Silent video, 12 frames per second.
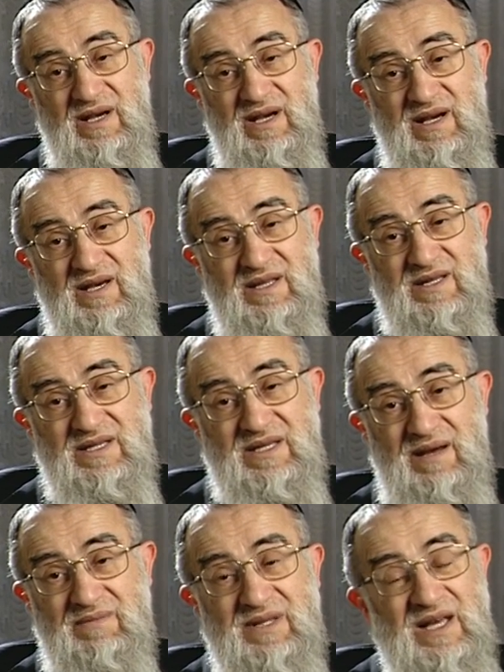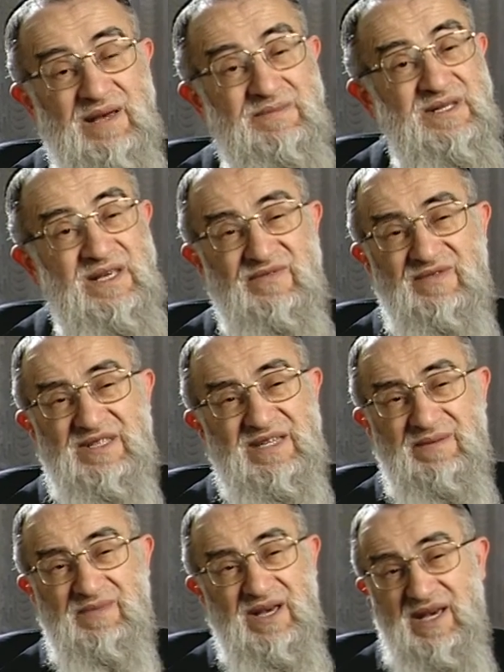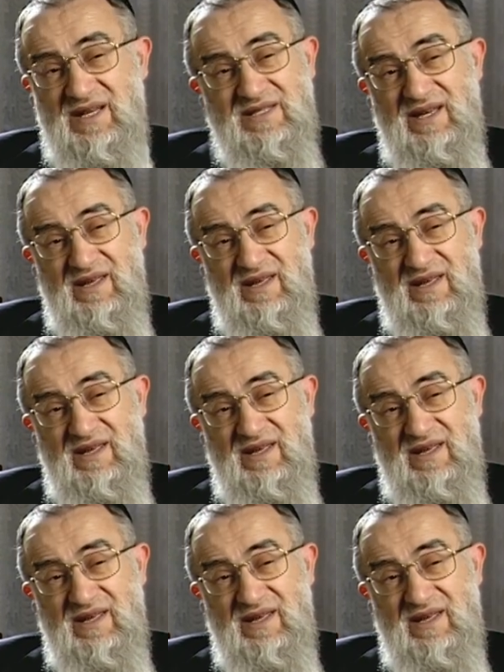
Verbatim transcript: and sometimes even some eggs.